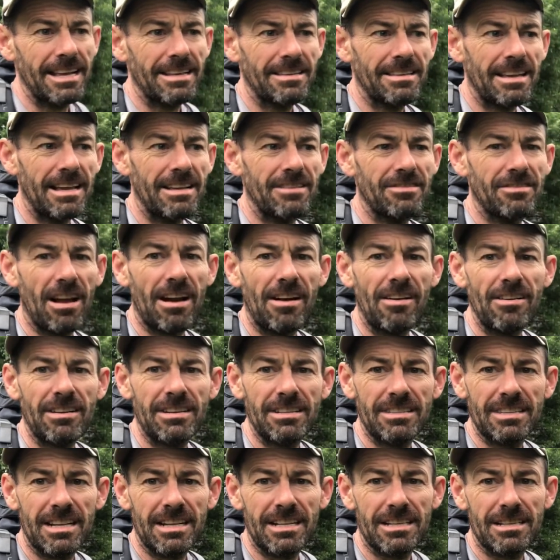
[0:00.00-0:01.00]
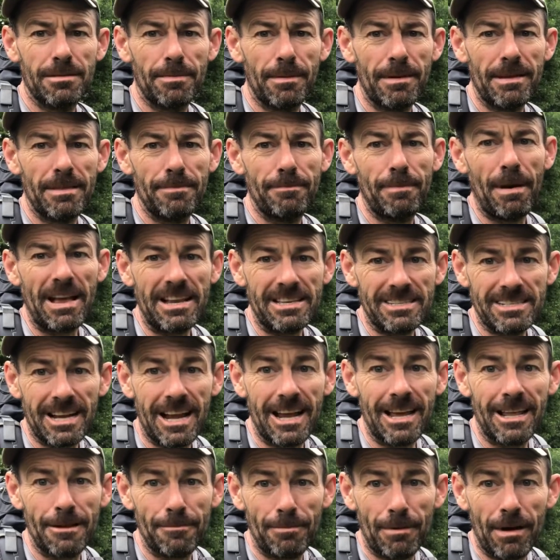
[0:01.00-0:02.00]
is generally considered to be the best
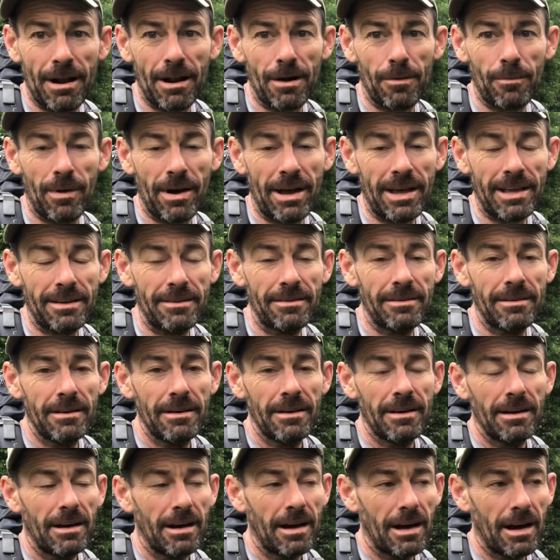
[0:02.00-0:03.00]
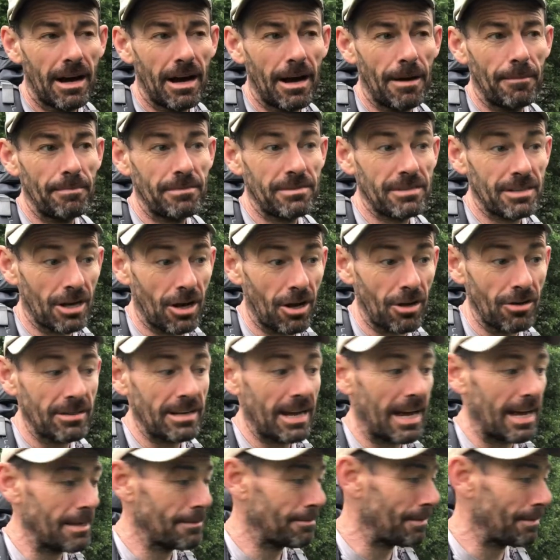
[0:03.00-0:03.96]
day of the Pennine Way. It's a long day, it's